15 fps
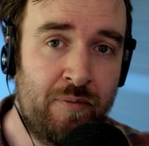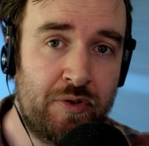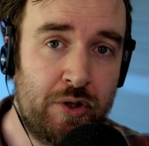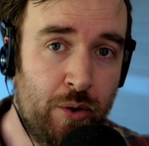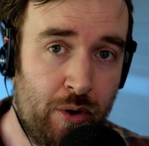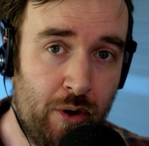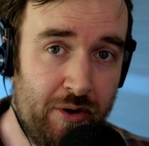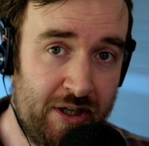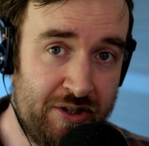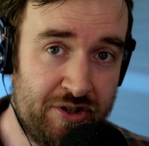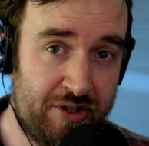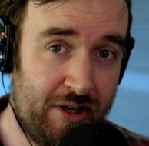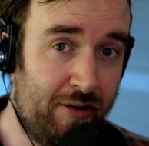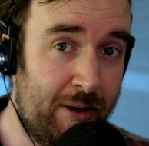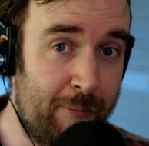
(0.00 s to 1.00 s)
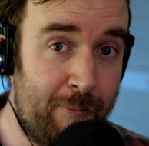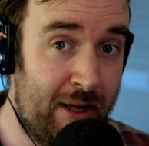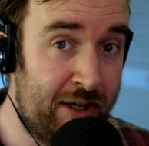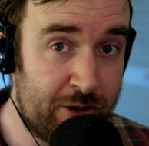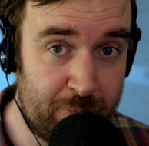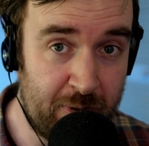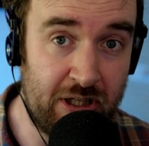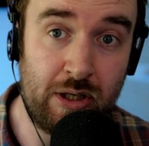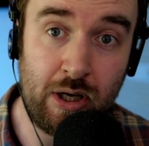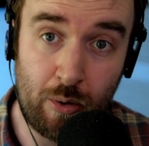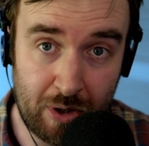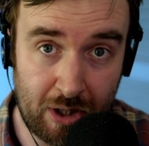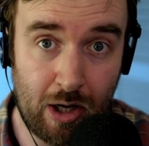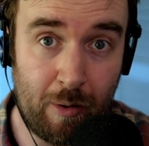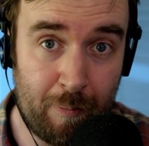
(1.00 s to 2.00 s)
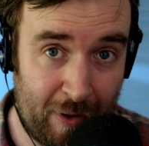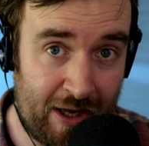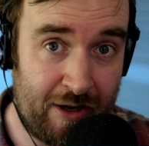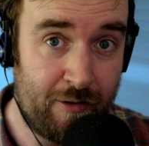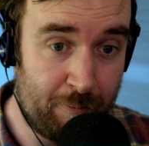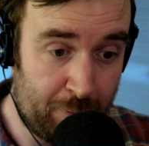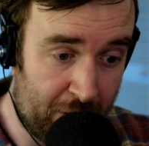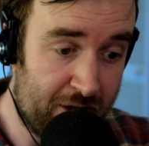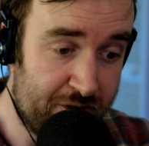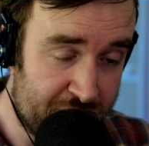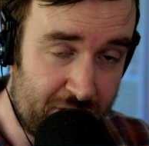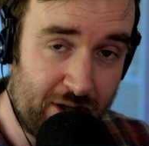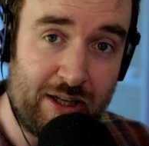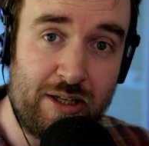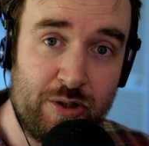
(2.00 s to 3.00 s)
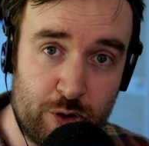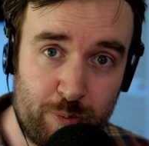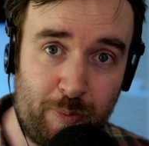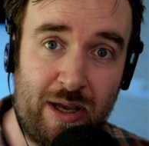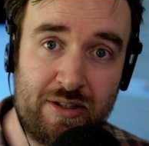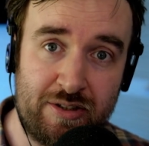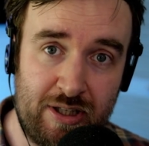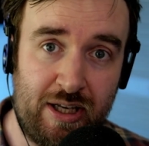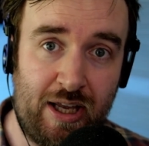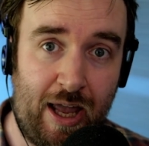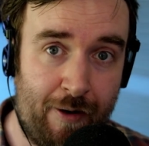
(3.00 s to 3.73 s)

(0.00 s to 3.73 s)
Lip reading: you're not necessarily meant to be going up and personally inspecting